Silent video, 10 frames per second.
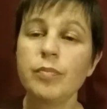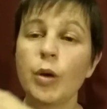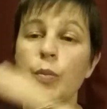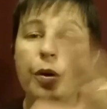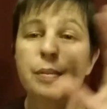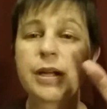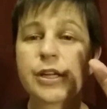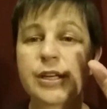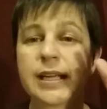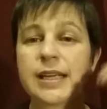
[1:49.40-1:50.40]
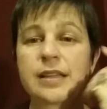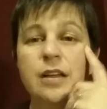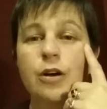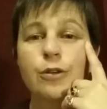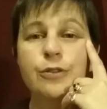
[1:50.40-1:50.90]
were probably unique in the
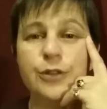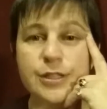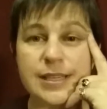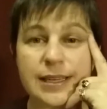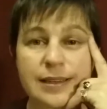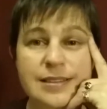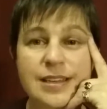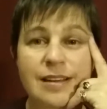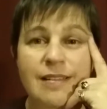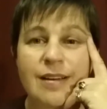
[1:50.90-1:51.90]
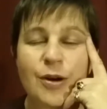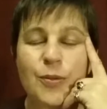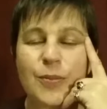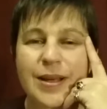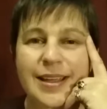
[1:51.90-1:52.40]
whole of New Zealand.
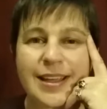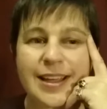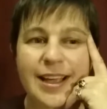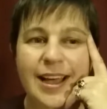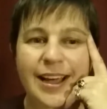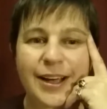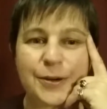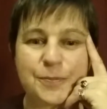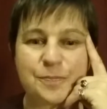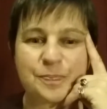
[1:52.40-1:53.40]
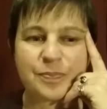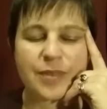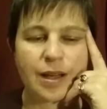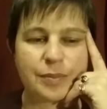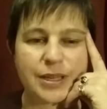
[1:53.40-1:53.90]
I
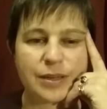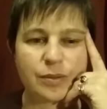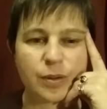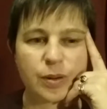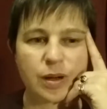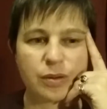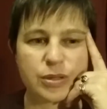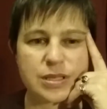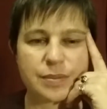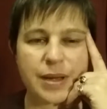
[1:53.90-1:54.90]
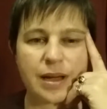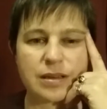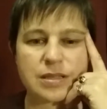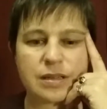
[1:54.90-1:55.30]
was about